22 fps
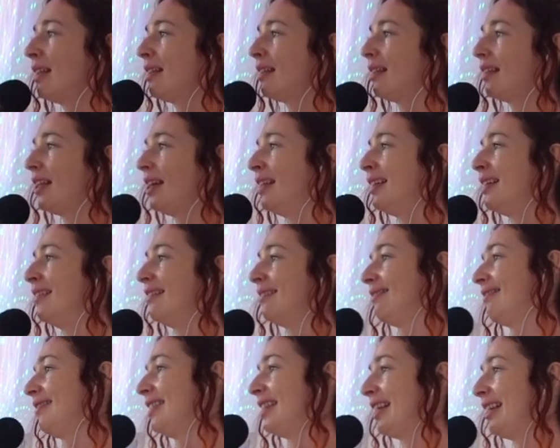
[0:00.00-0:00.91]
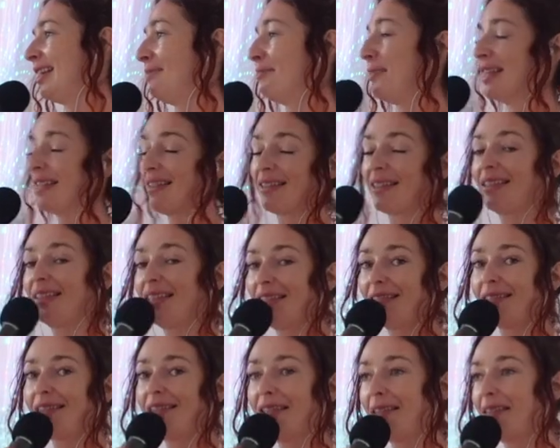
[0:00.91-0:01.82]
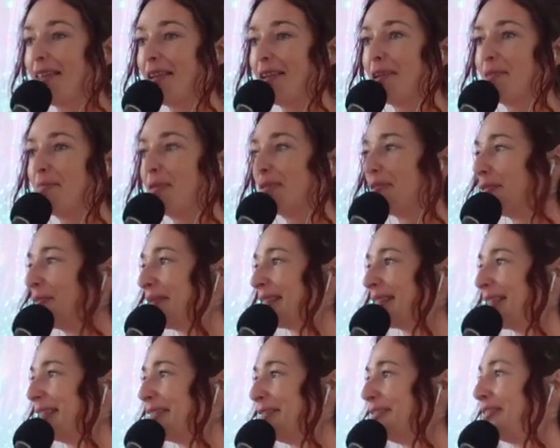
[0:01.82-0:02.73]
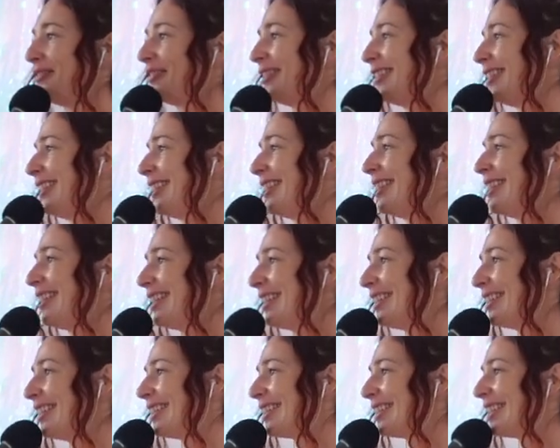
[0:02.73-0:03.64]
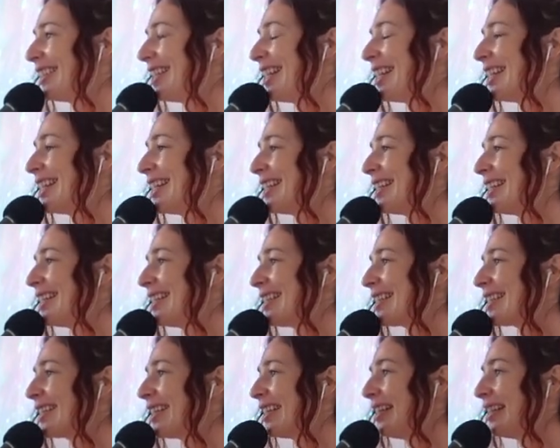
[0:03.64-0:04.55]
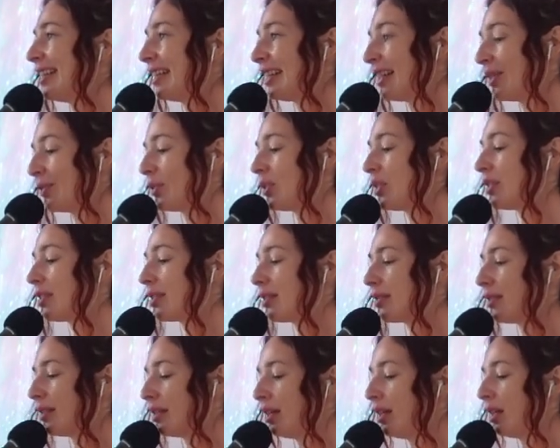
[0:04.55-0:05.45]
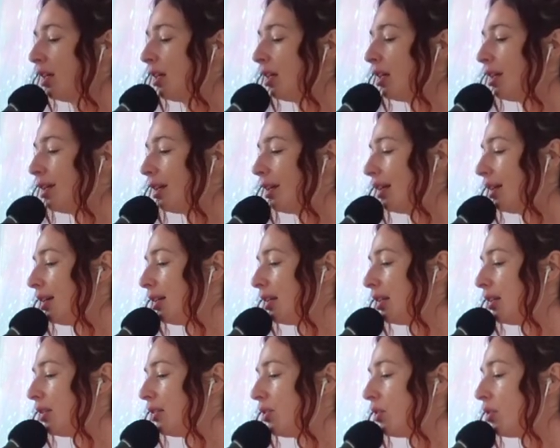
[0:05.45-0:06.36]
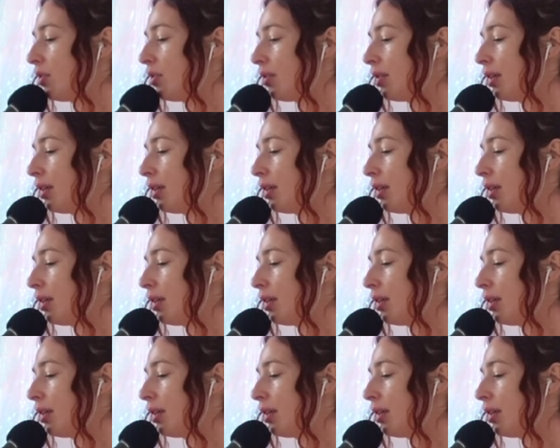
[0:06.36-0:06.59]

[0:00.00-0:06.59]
then I basically just did therapy for myself. And then I would just, when